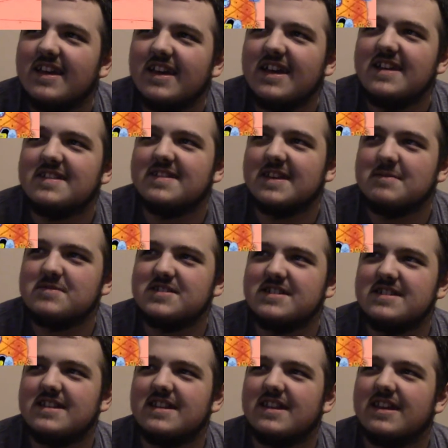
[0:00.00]

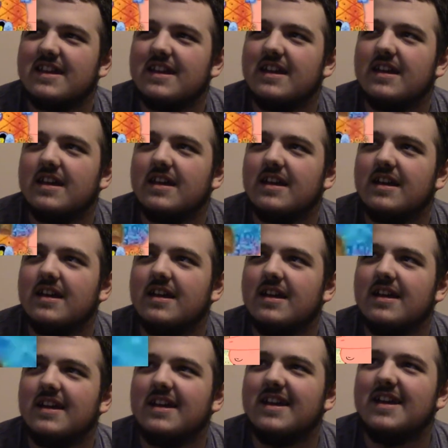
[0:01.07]
Inception?
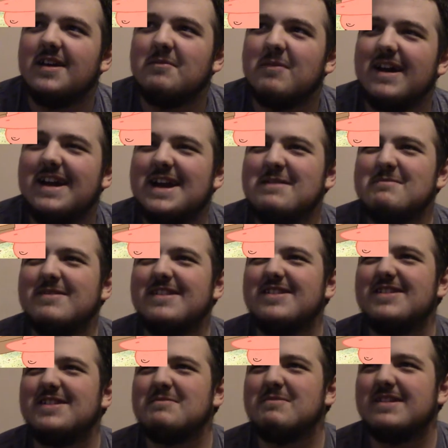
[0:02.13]
Pineapple
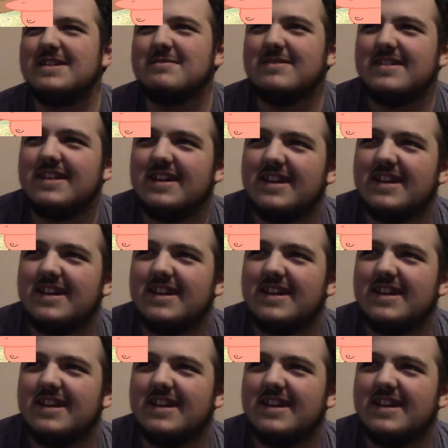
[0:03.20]
under the pineapple.